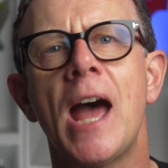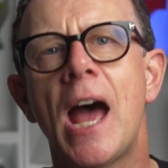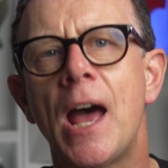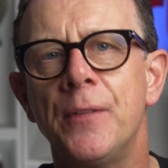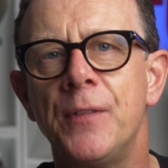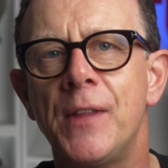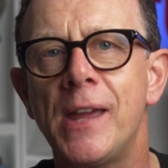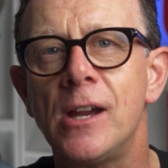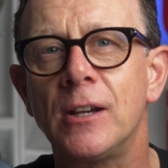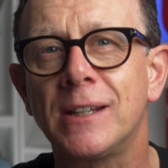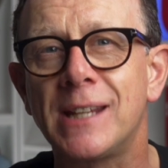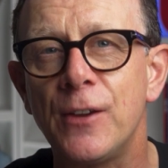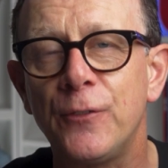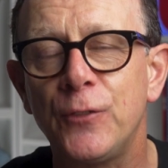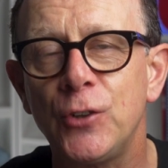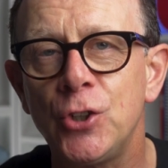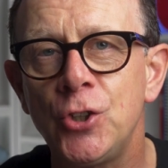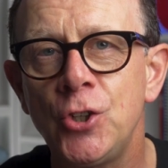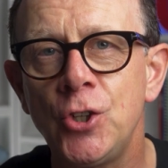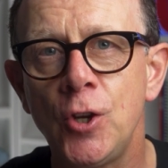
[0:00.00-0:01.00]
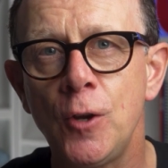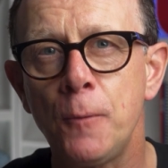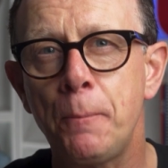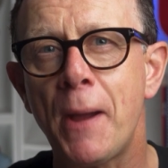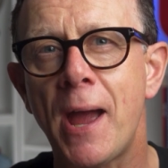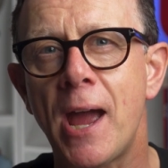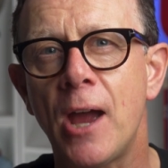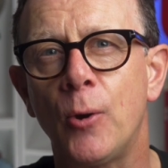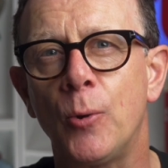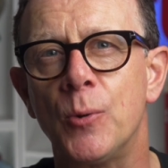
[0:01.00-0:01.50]
and they are given new
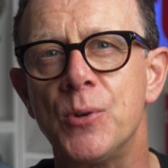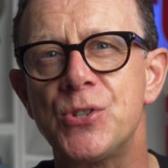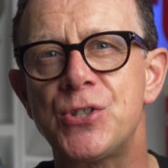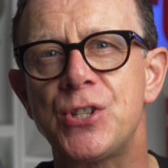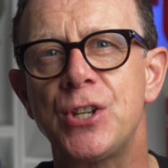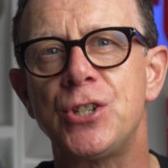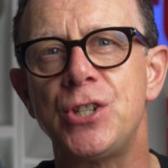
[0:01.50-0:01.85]
powers